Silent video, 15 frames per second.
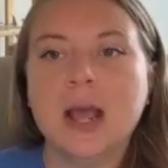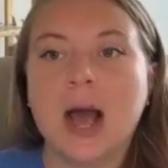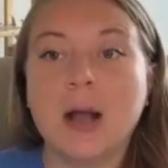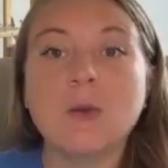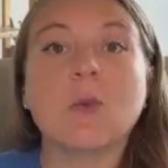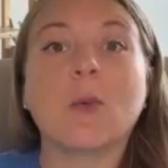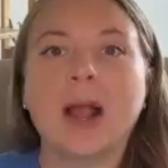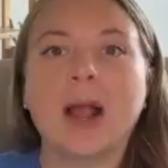I
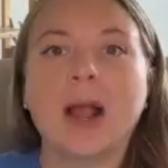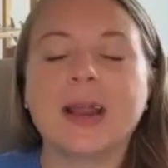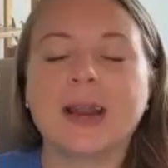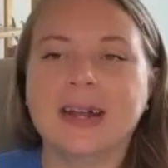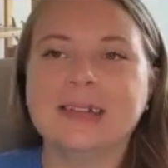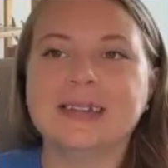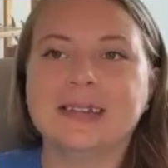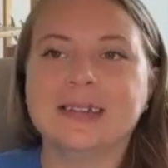
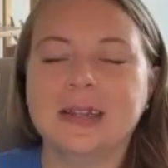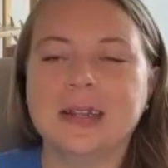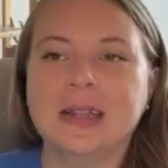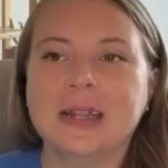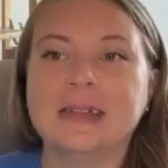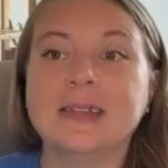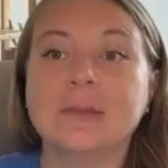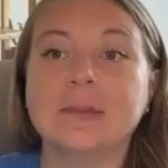recognize
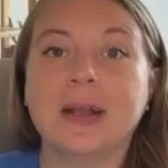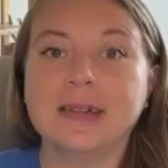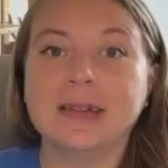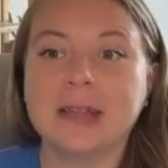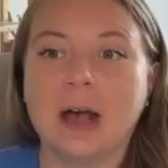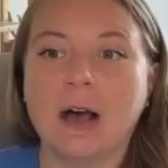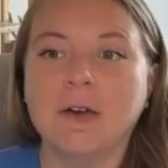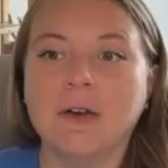this in
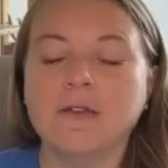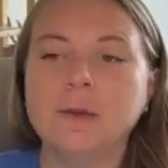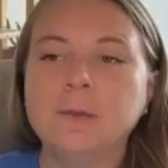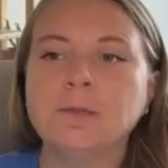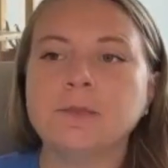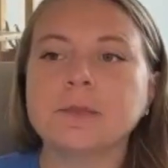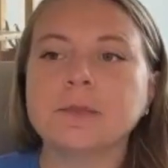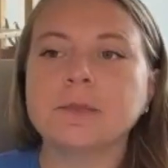myself.
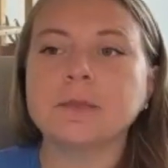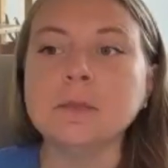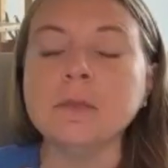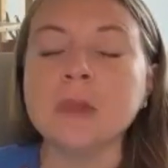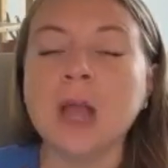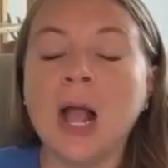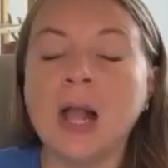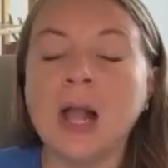
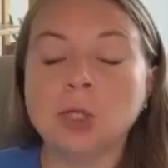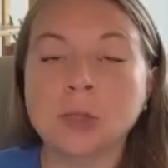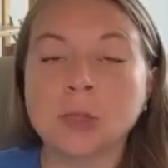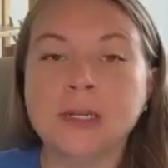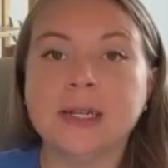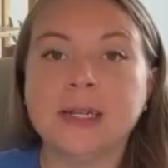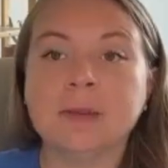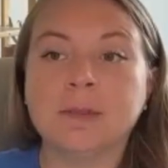I'm
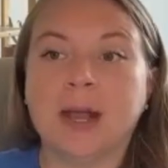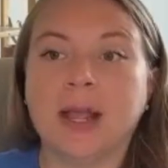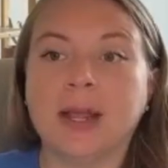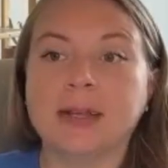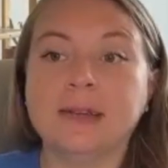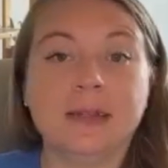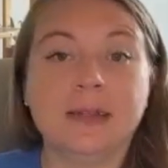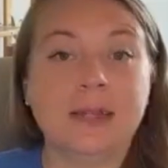treating
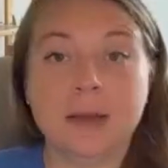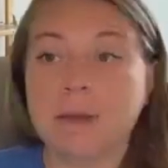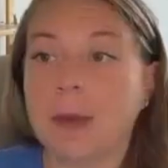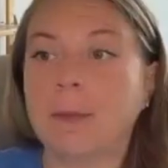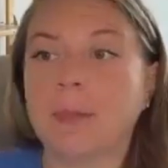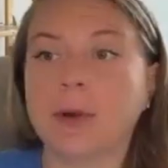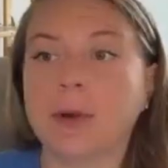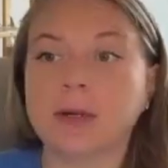my team
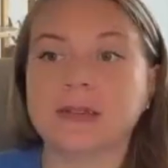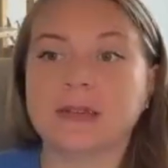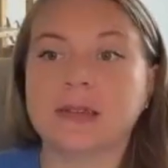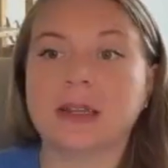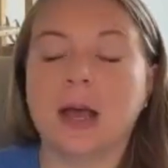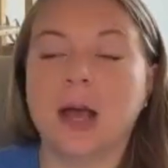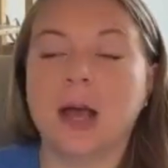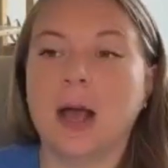members
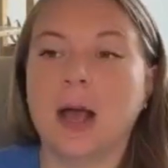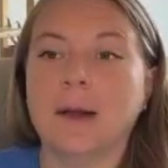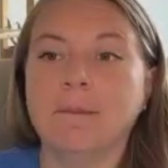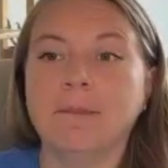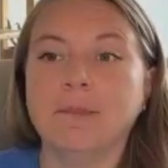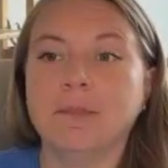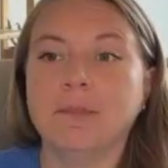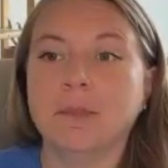
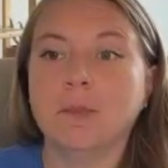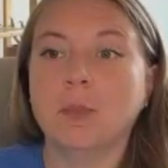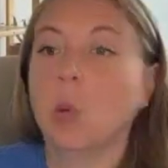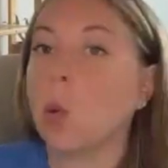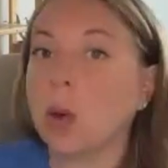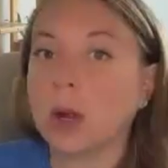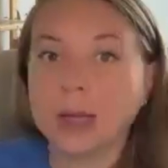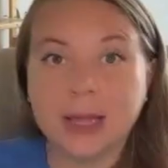
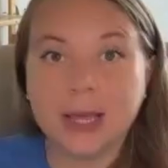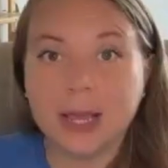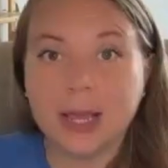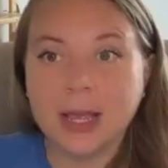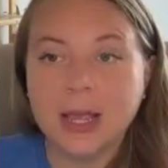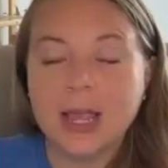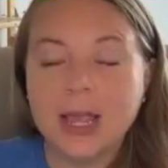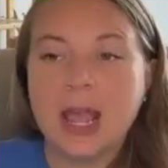poorly.
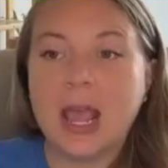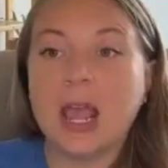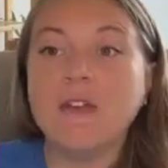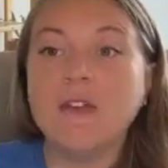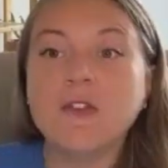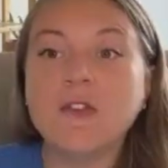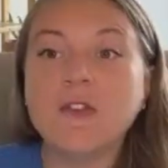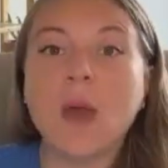
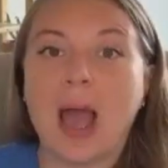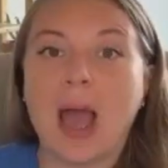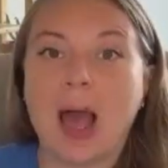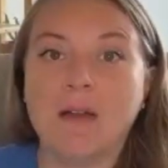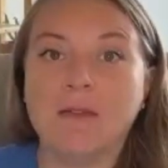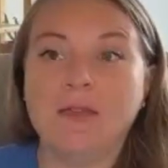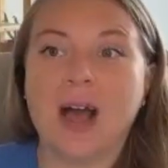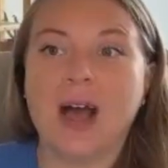If you
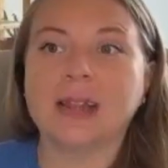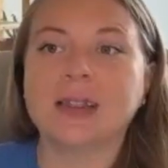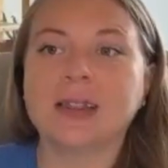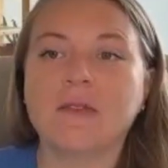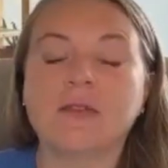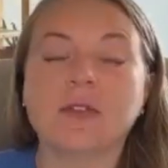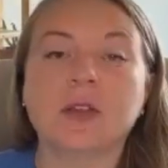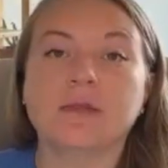have that
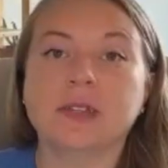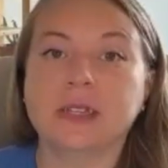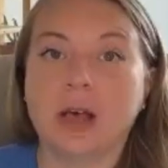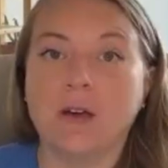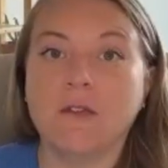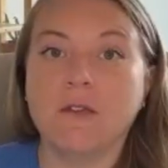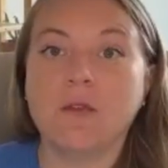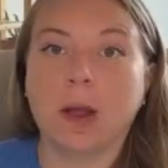level of
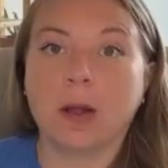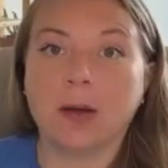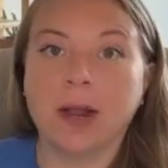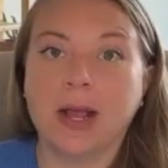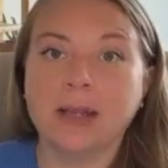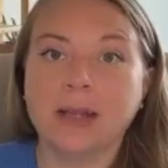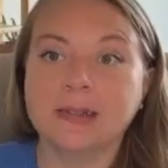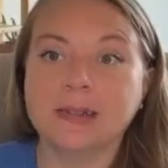
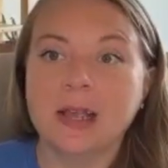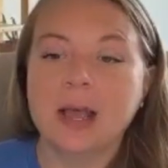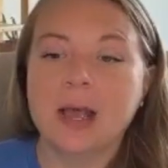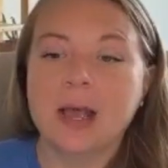self-awareness